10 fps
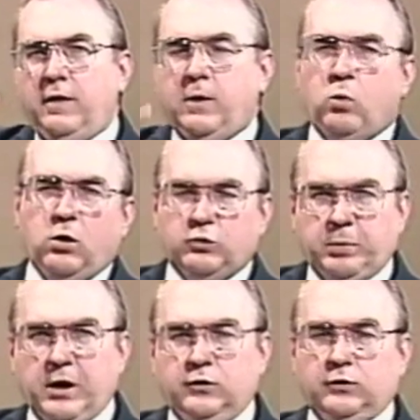that works
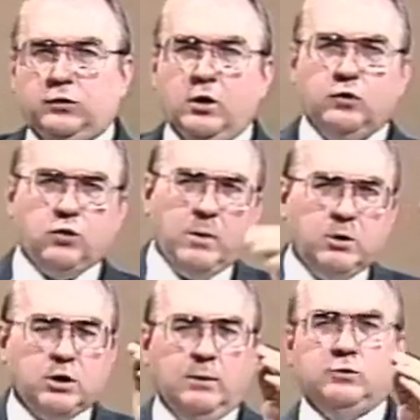patience.
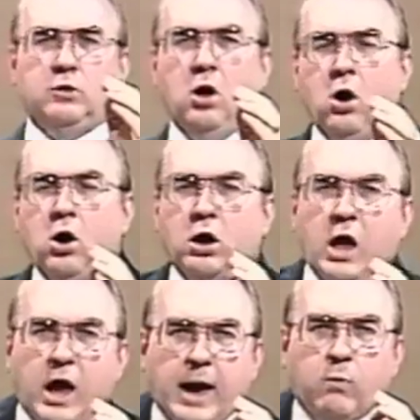Trouble comes
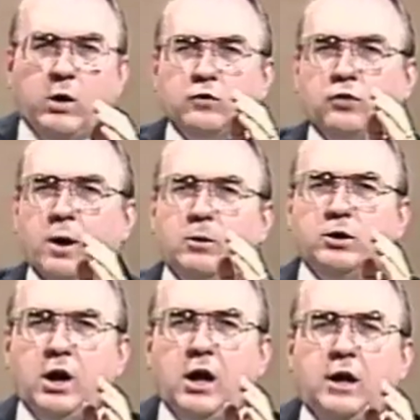along, and what
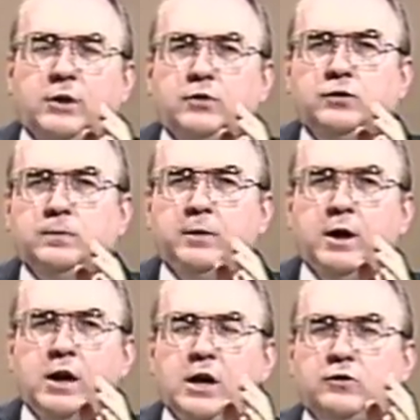trouble does
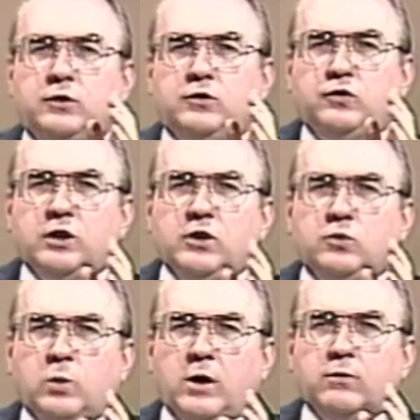is it
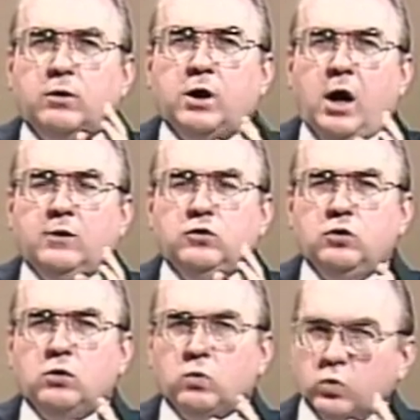sees whether or not
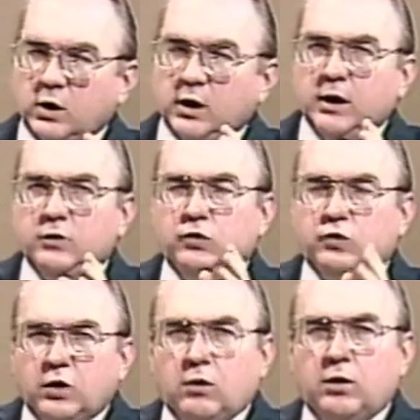you're really
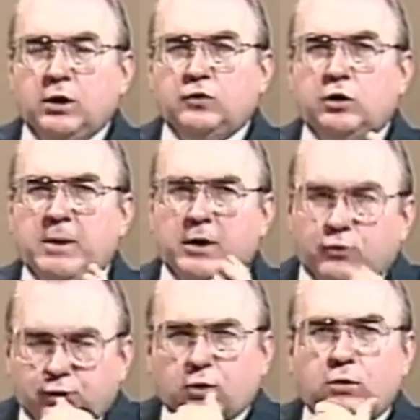serious
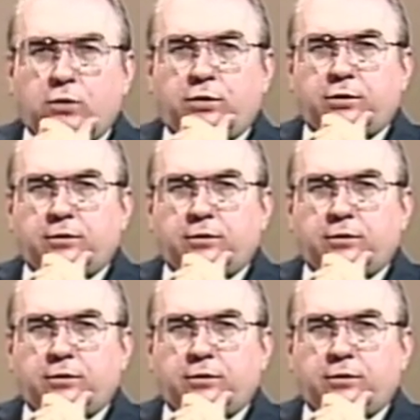about truth.